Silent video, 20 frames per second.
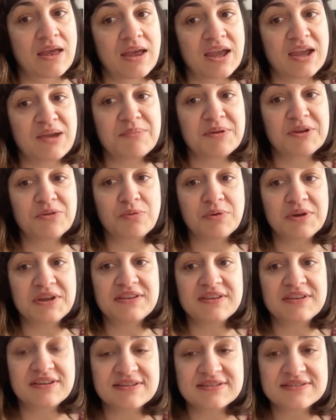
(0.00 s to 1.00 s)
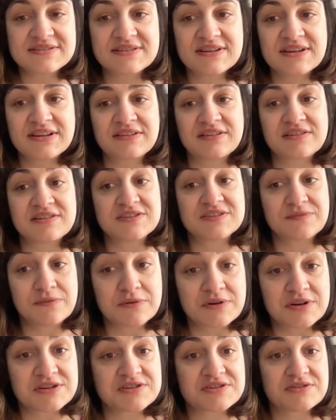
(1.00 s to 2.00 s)
In between this, there is
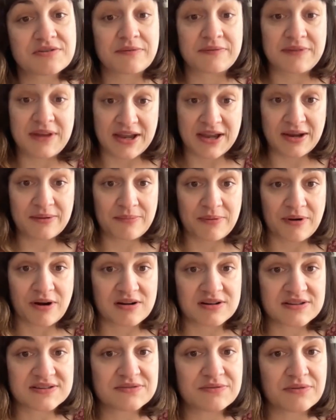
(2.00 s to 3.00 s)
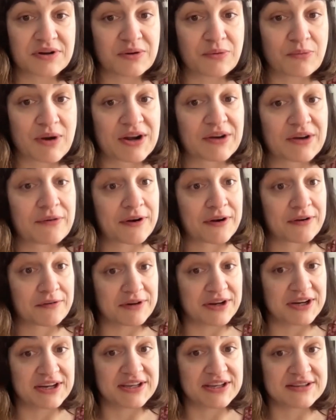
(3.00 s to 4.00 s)
footage of Diane Barnes during one of her
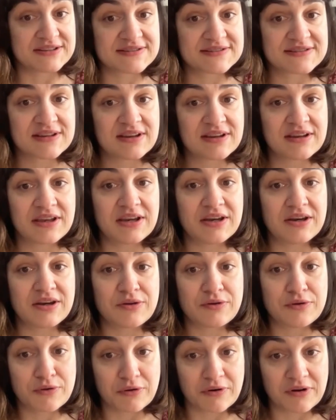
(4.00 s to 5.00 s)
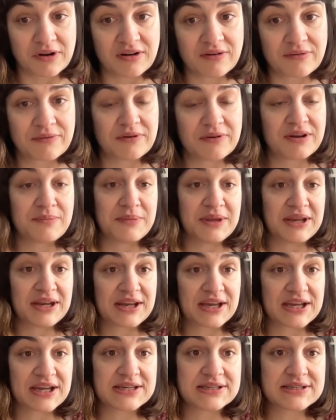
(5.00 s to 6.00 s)
readings in New York from the
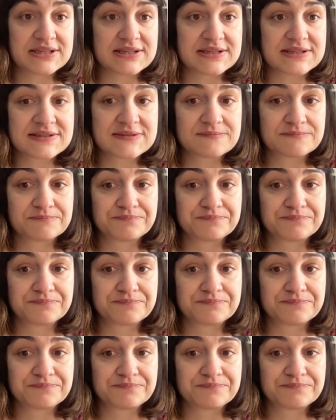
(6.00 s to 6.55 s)
mid-90s.